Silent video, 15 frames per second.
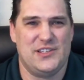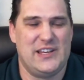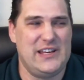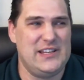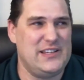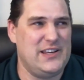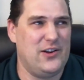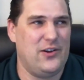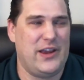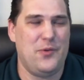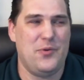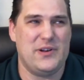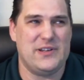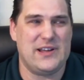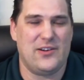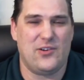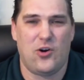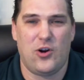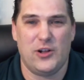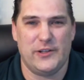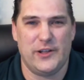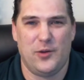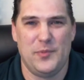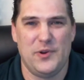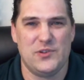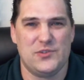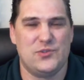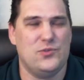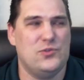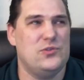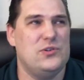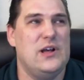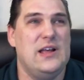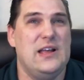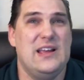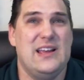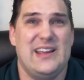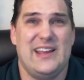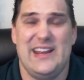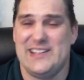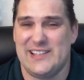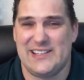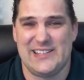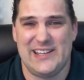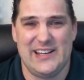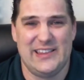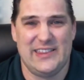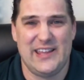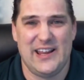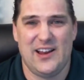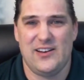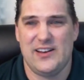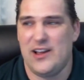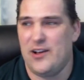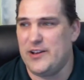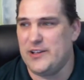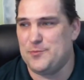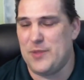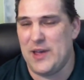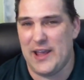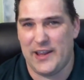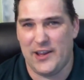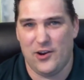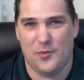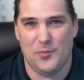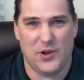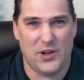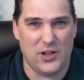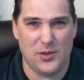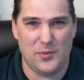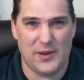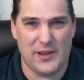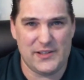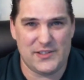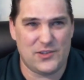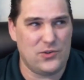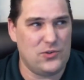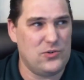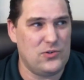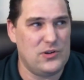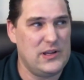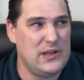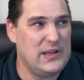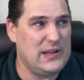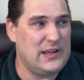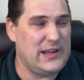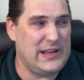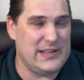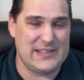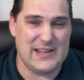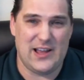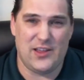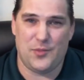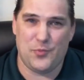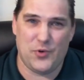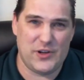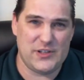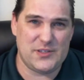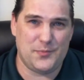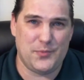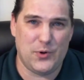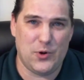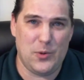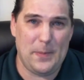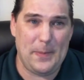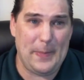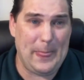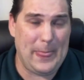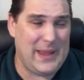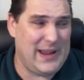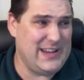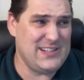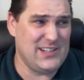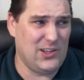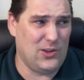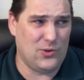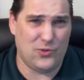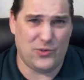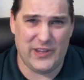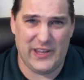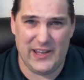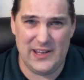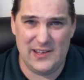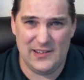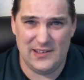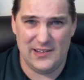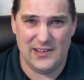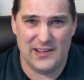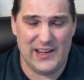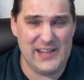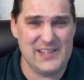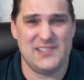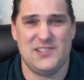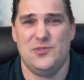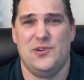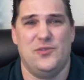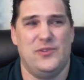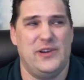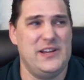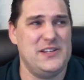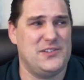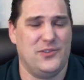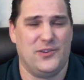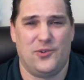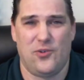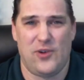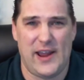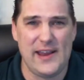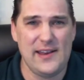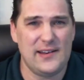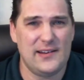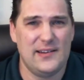He went down to Harledale Middle School. He succeeded there. Now he's back here at McCollum High School. He's now the principal. He's a local kid. He's doing great.